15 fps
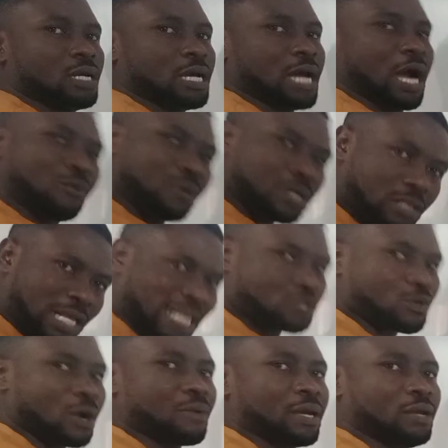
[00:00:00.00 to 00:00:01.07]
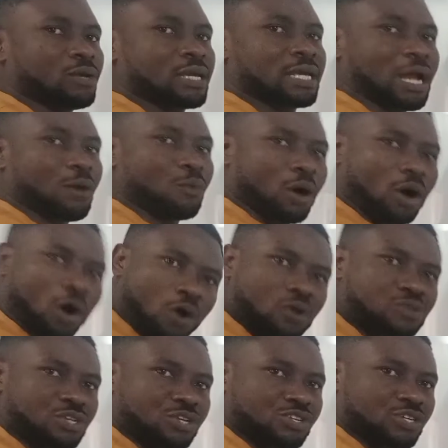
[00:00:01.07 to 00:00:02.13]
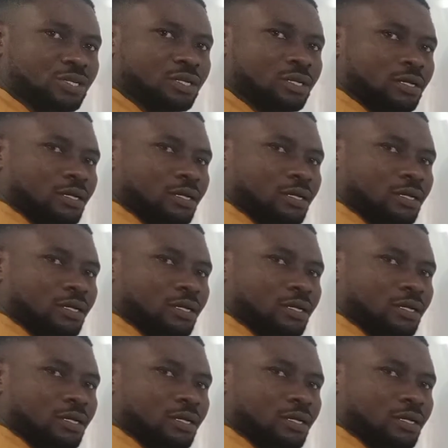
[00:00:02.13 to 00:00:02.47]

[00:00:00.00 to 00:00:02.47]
And that's why we are looking at oxygen.